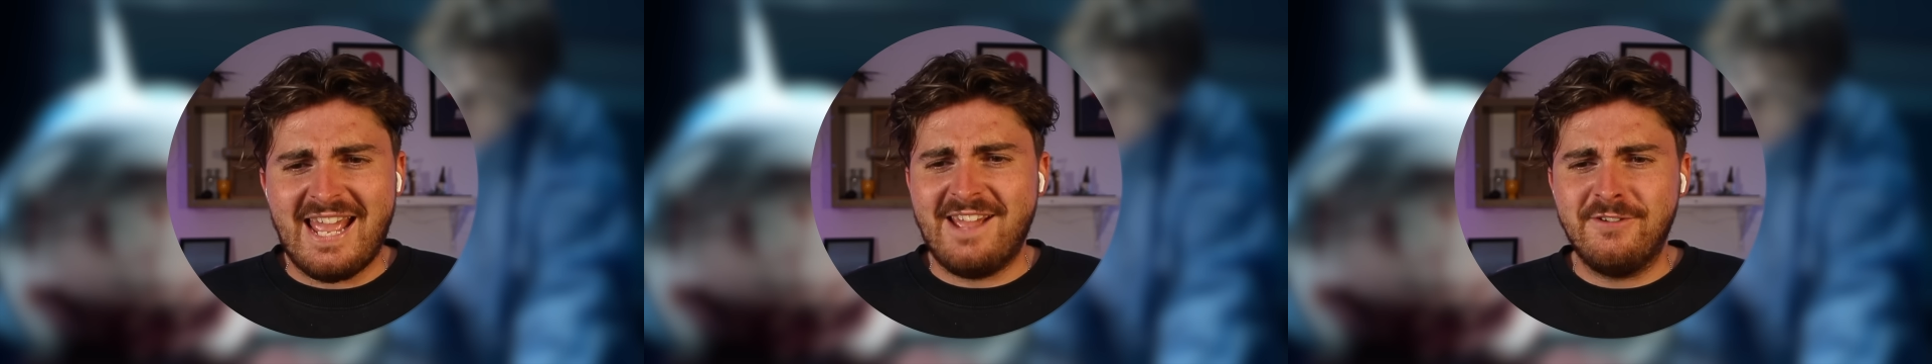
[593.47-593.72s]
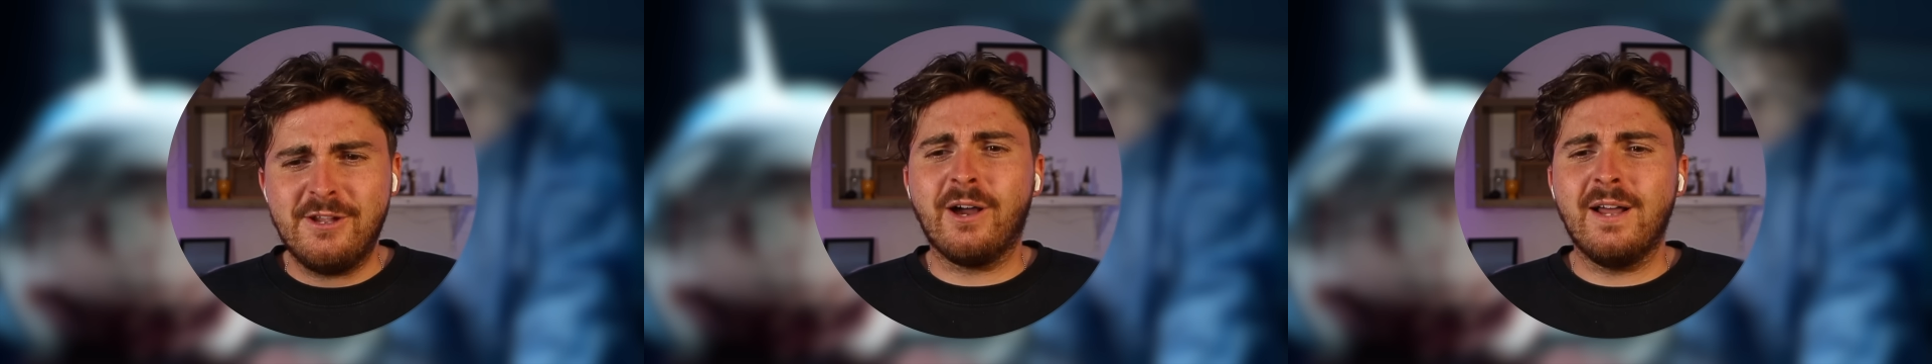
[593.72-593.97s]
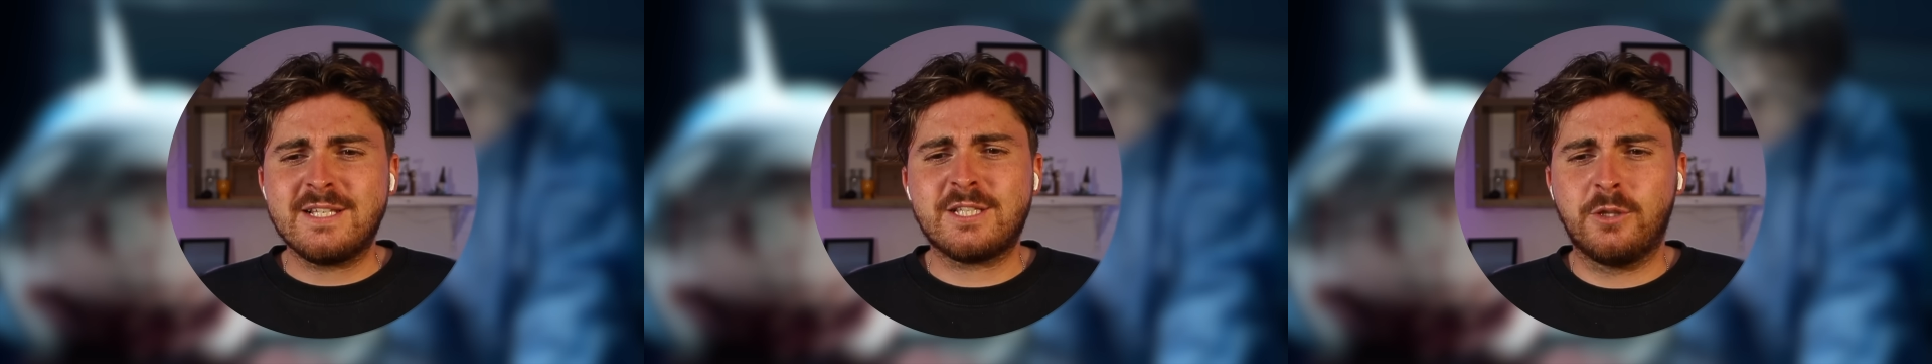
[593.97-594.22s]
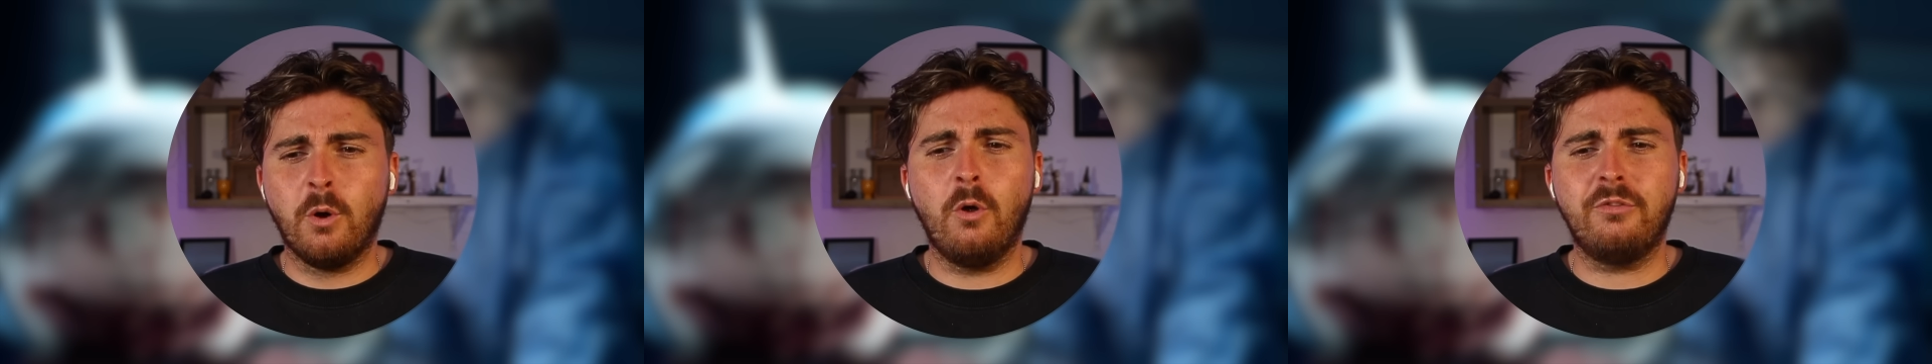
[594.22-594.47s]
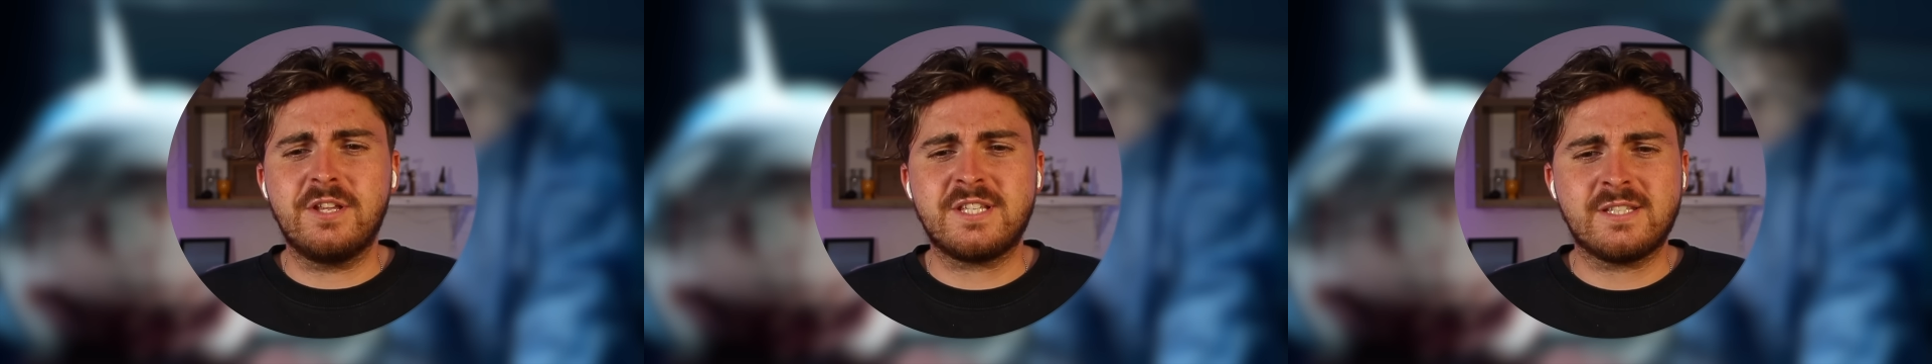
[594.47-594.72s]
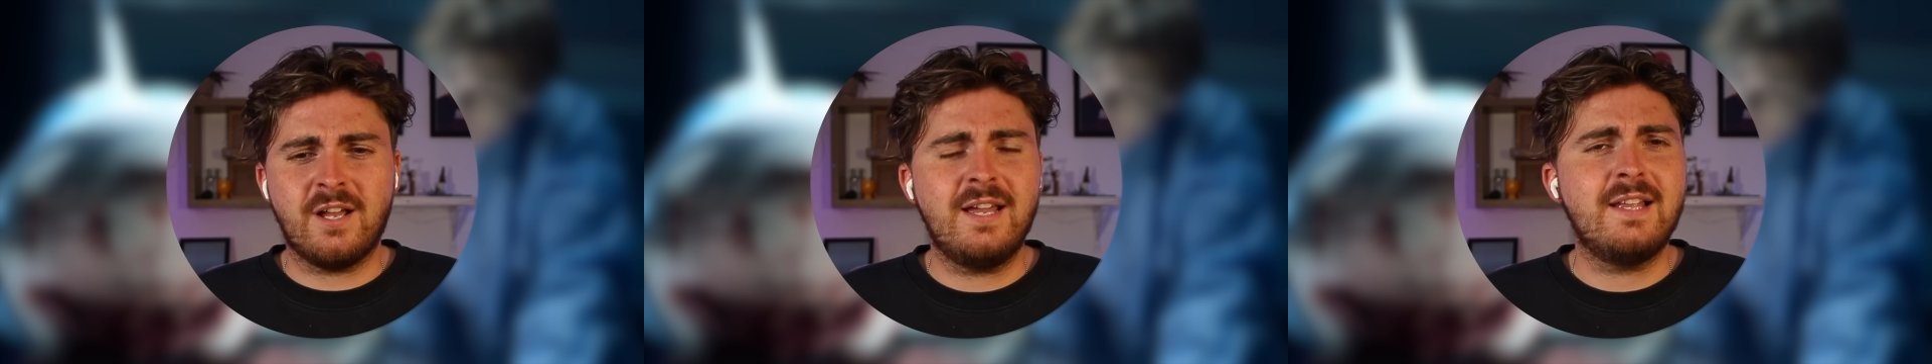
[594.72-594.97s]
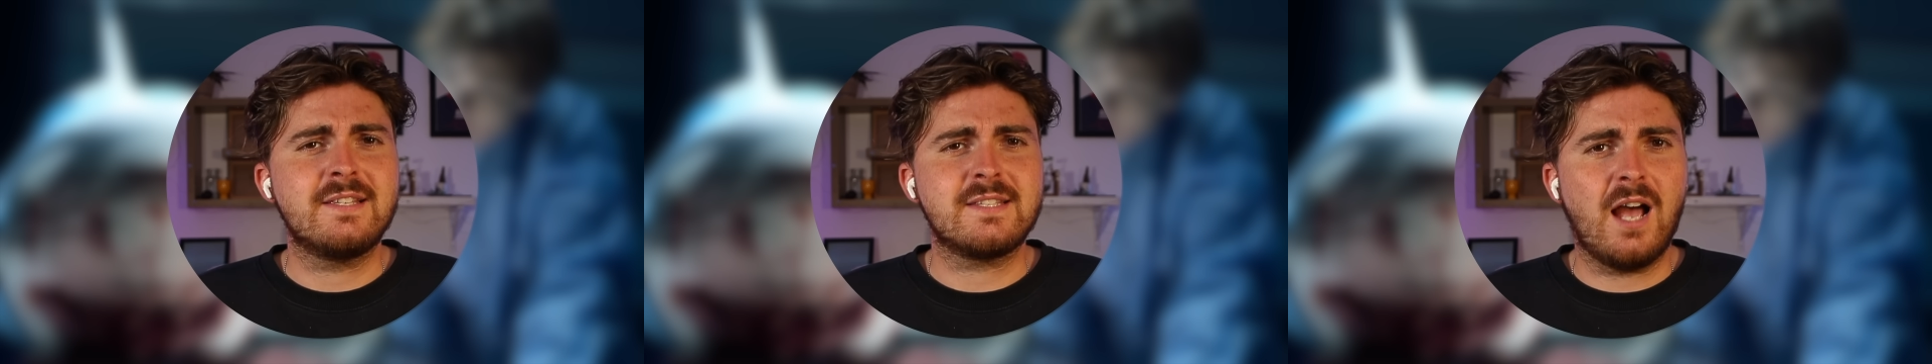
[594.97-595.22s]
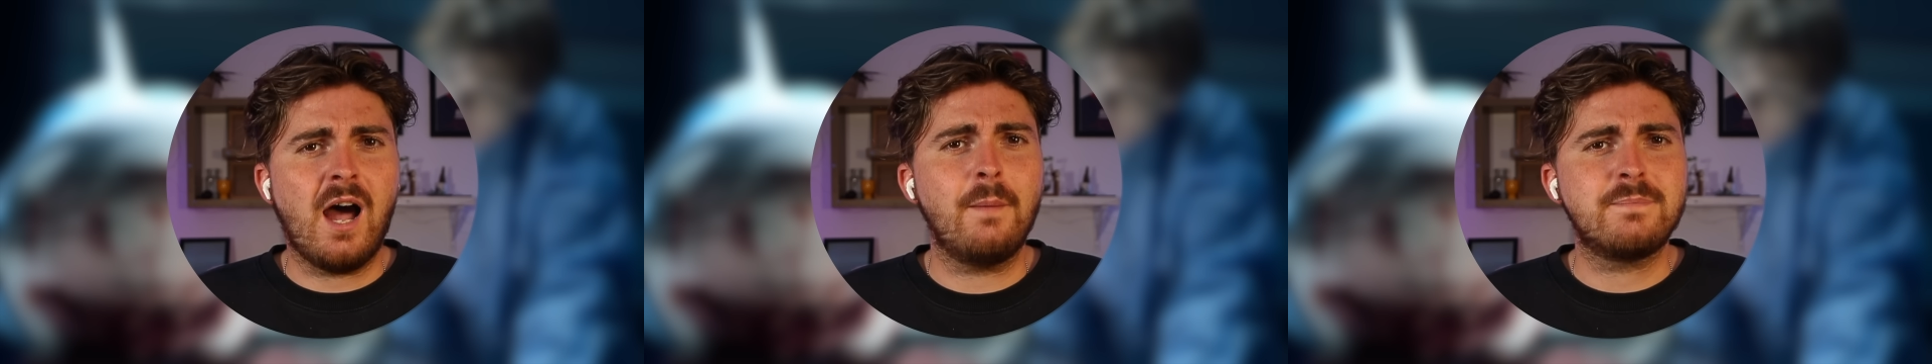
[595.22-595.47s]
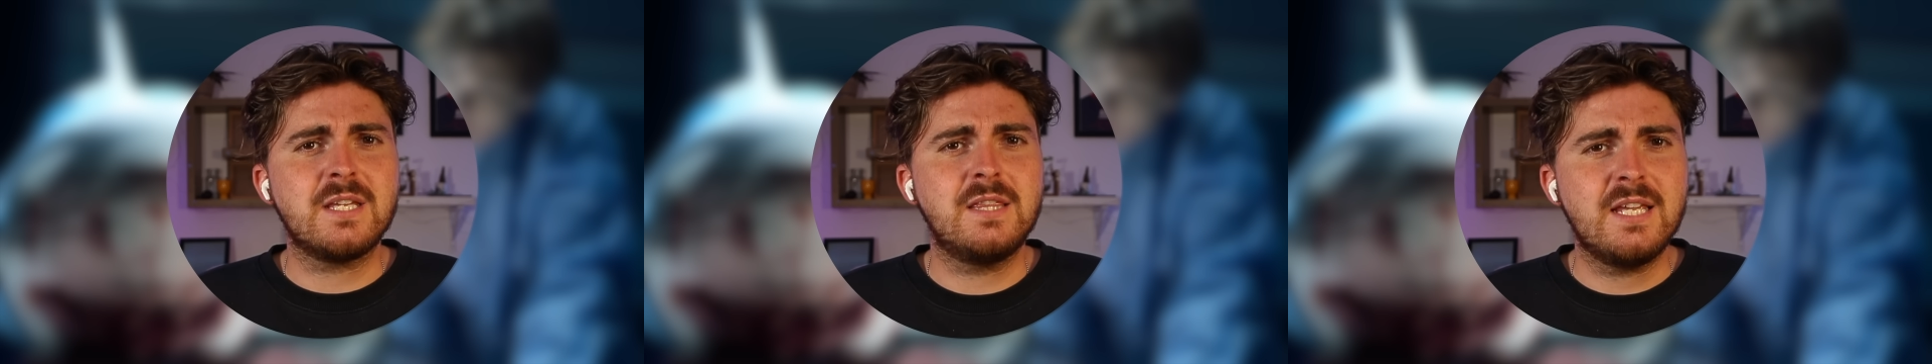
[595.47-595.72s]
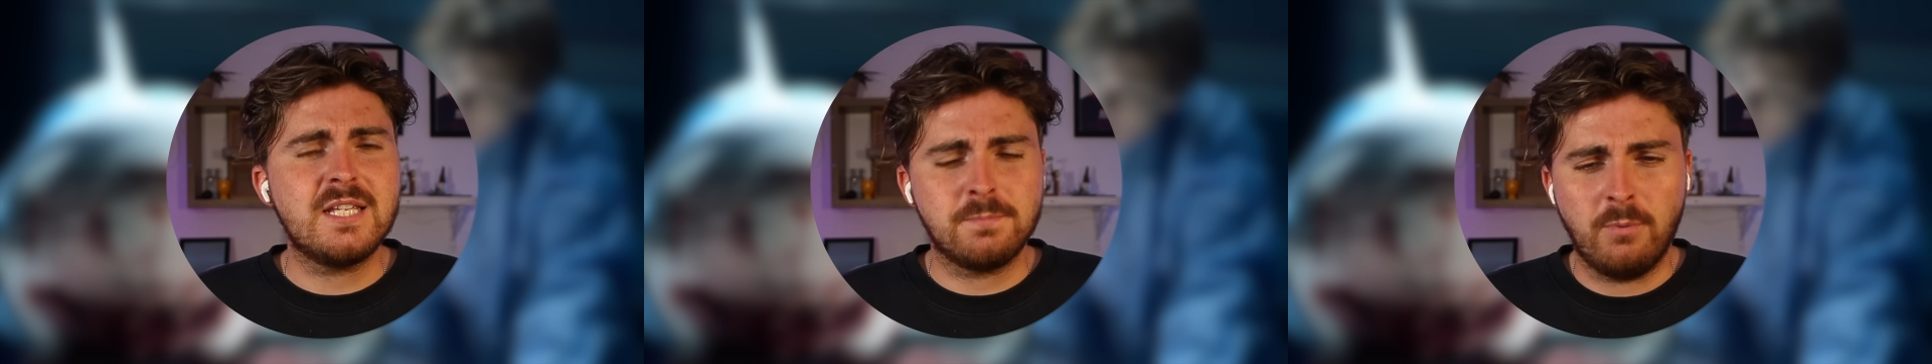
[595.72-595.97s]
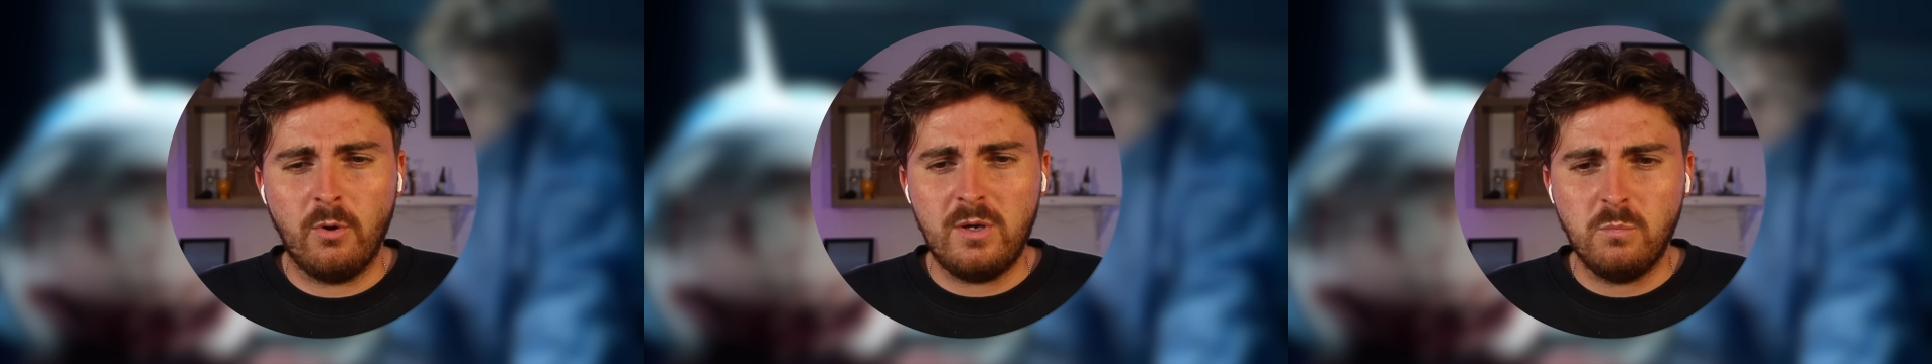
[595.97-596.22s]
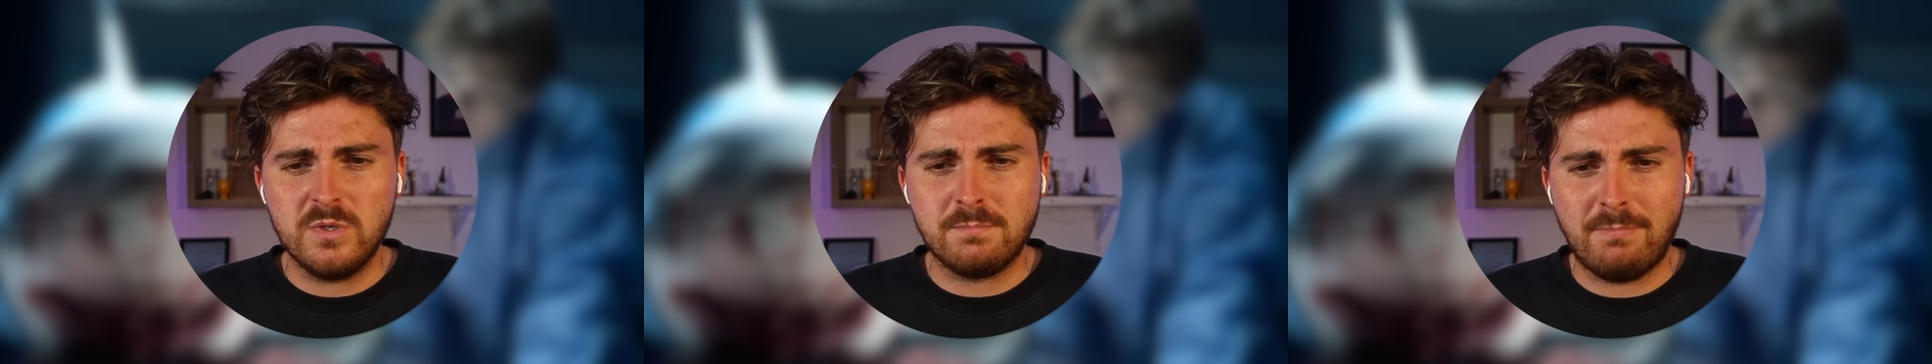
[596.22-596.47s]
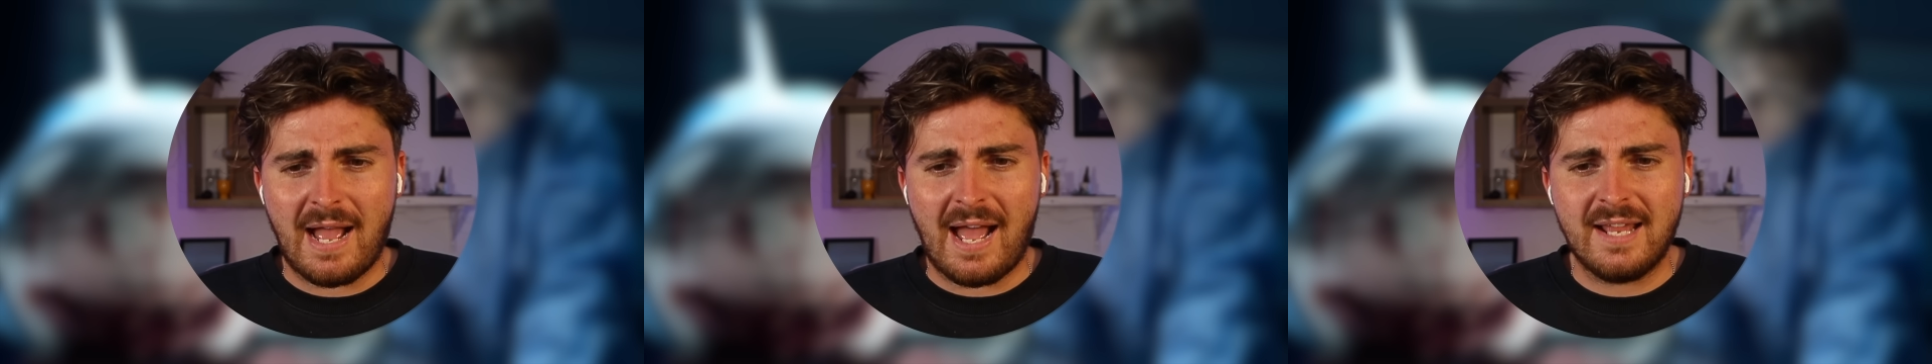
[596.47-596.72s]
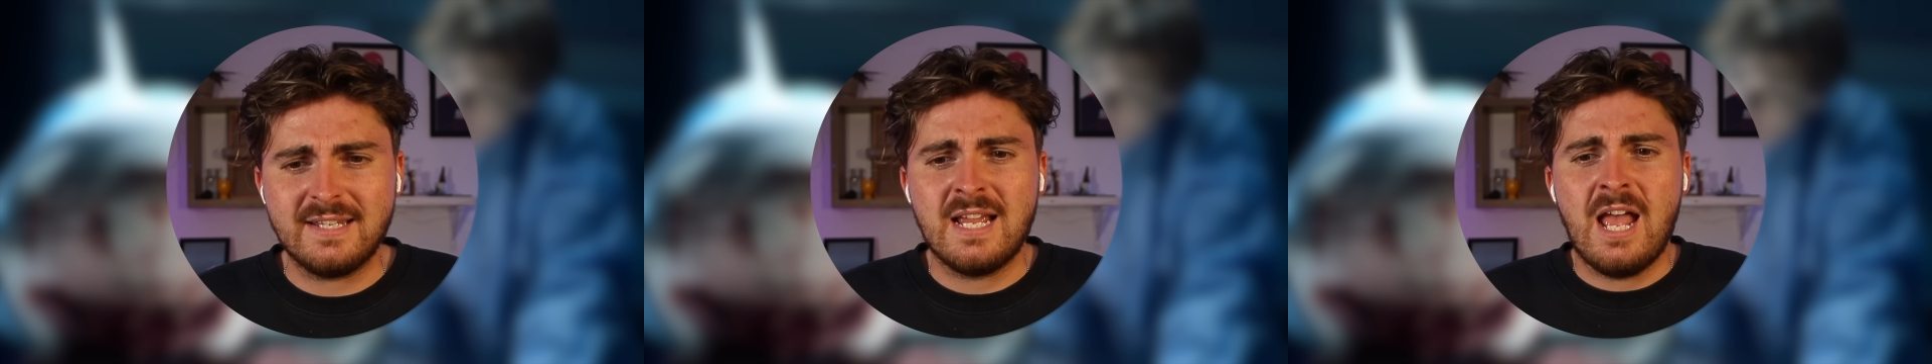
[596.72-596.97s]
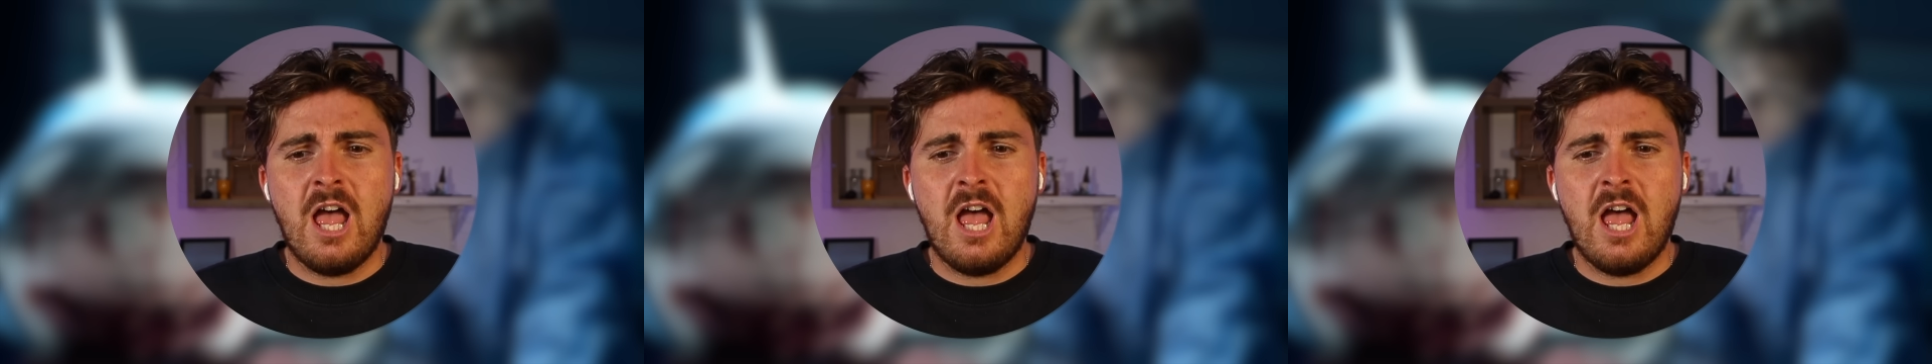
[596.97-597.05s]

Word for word: If you guys thought the science up to this point was bad,